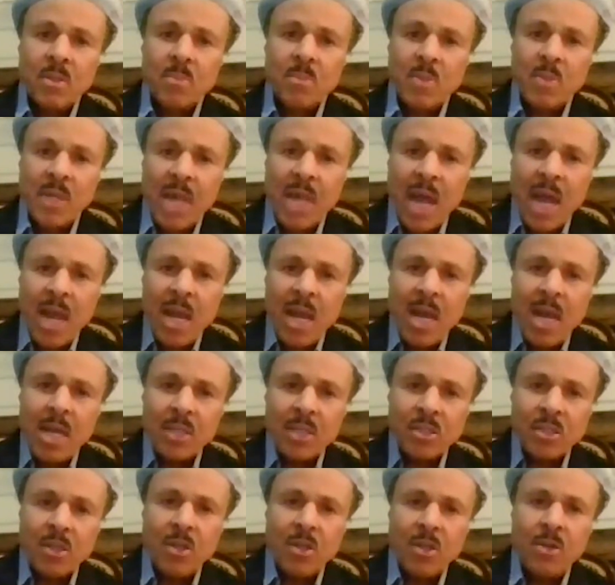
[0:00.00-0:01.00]
But I
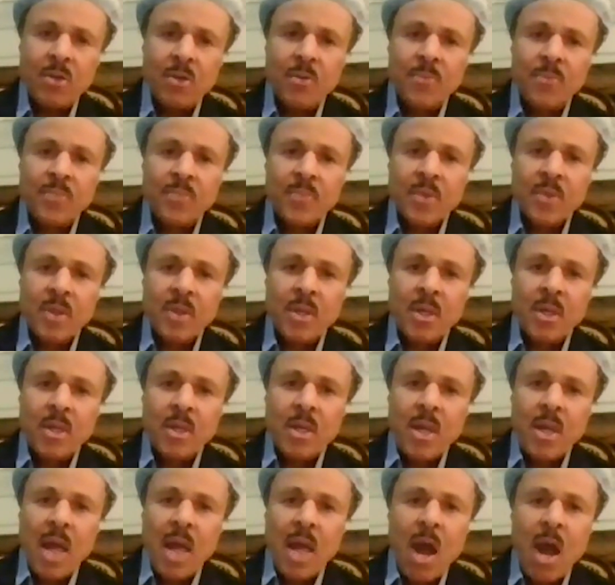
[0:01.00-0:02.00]
ask you,
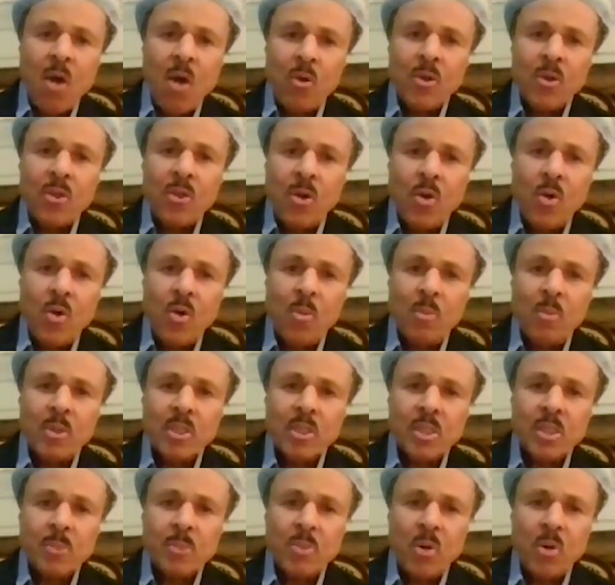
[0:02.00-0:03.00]
how are the
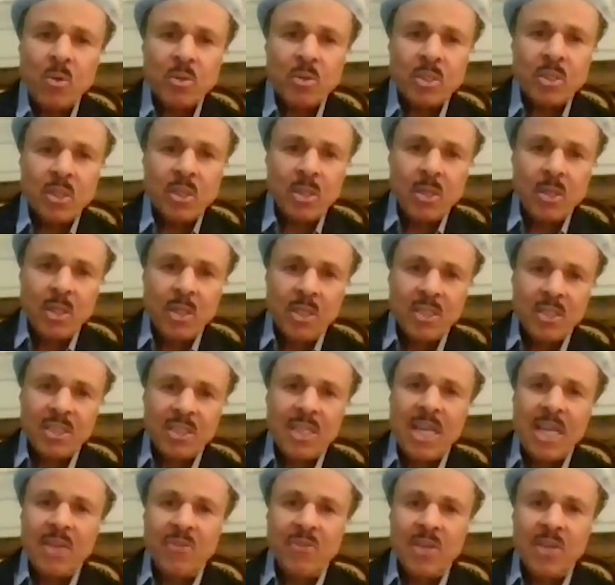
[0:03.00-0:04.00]
homeless supposed to
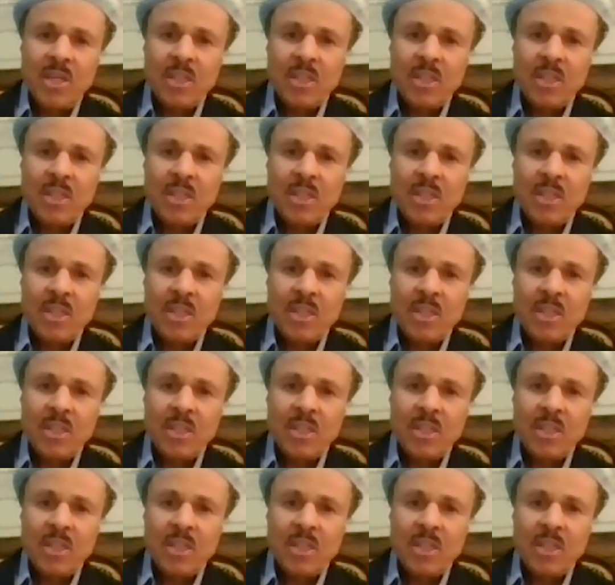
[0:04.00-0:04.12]
safe